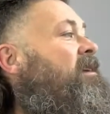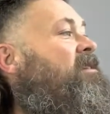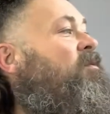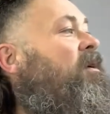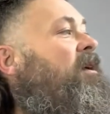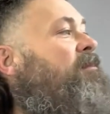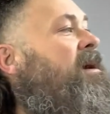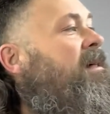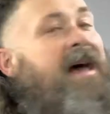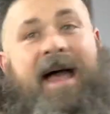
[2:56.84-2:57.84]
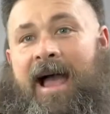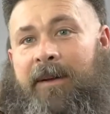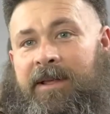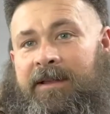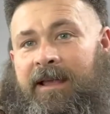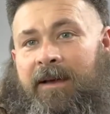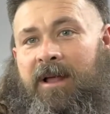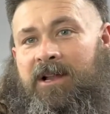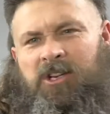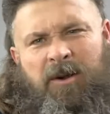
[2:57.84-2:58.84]
So we're gonna make that happen. I'm
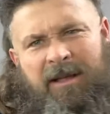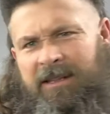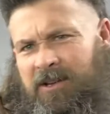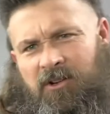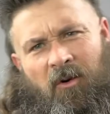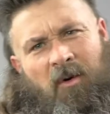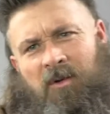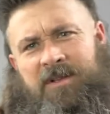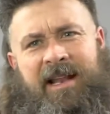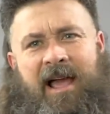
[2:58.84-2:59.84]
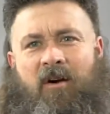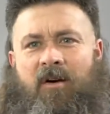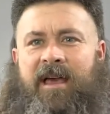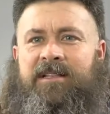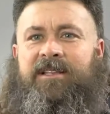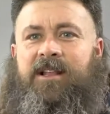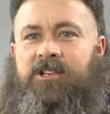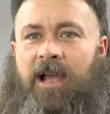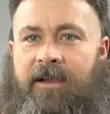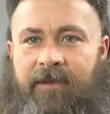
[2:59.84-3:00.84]
not sure about the controls and how all that's gonna
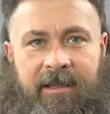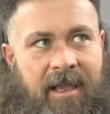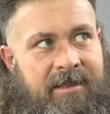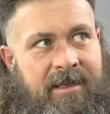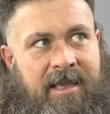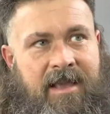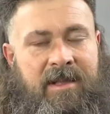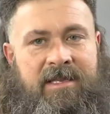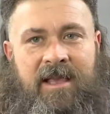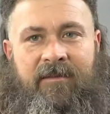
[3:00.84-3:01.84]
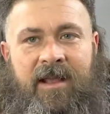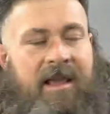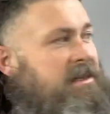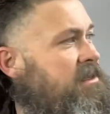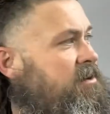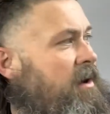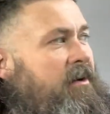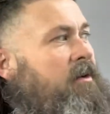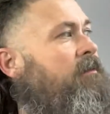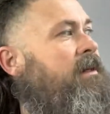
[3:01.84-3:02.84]
jive. I'd like to keep it 7/8, so I
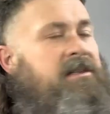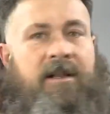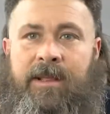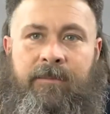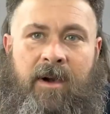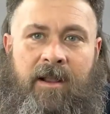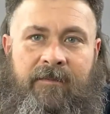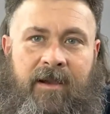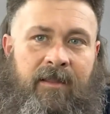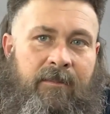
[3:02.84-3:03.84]
don't know if that's gonna mean modifying the